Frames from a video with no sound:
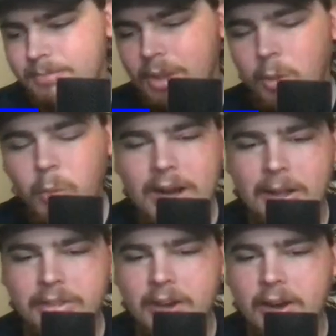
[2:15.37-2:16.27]
Went
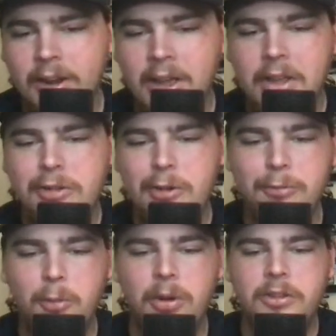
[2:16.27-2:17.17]
out there through
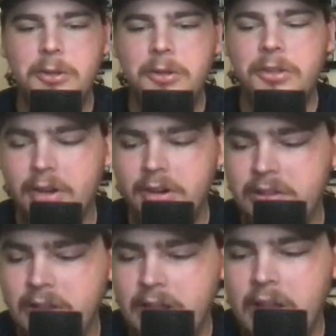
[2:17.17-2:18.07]
4
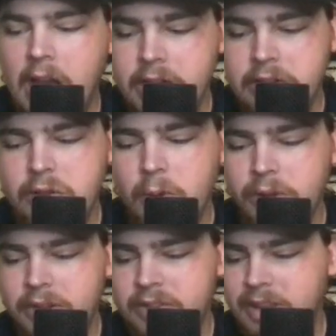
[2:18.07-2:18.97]
2/3
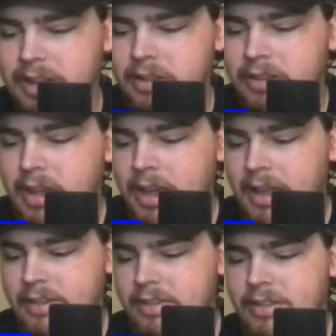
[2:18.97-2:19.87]
scoreless innings,
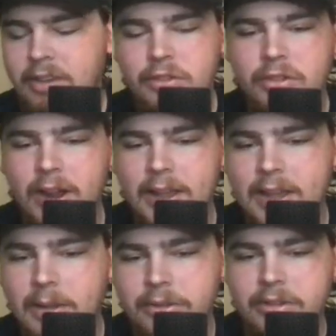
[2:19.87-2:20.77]
had 6
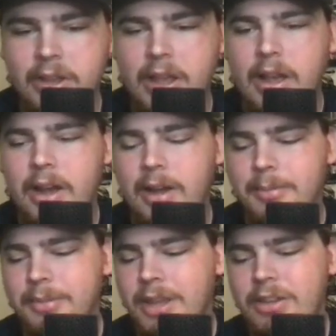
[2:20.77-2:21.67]
strikeouts.
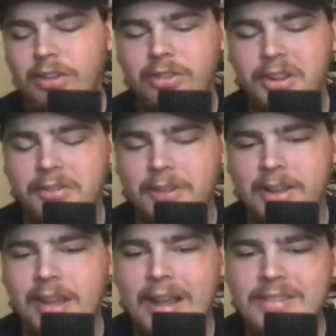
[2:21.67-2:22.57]
He just looked
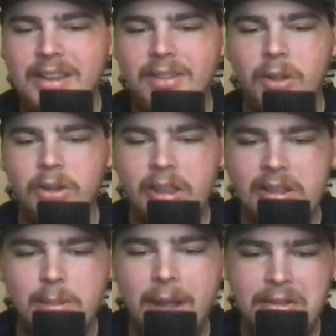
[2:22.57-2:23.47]
fantastic. It looked like
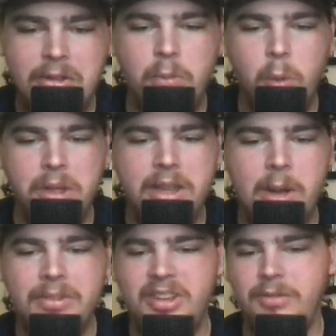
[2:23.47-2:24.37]
the Matthew Boyd that
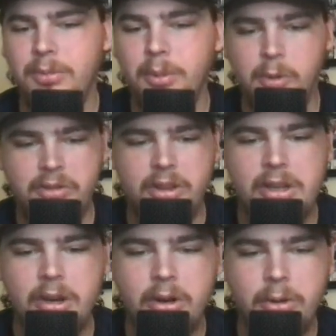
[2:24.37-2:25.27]
we've seen for most of the
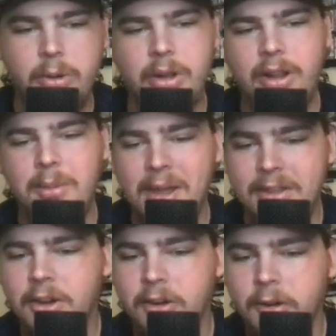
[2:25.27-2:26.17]
year, who can command
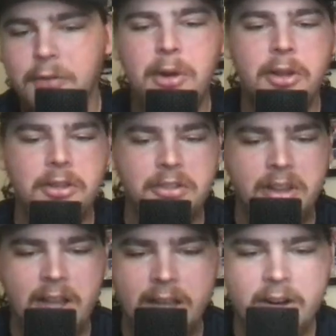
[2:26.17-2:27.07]
the curveball, the
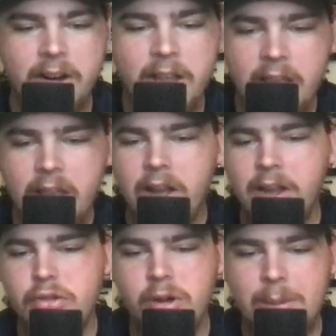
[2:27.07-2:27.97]
slider,
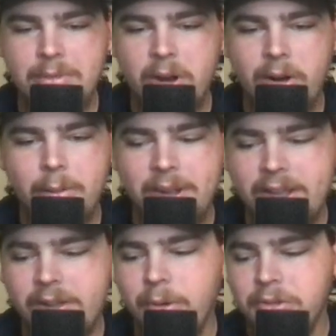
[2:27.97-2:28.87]
drop the arm
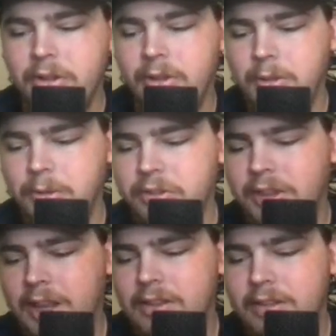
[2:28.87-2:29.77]
angles, all those
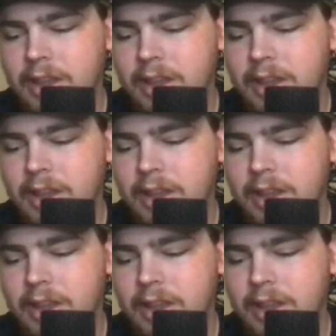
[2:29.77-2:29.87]
things.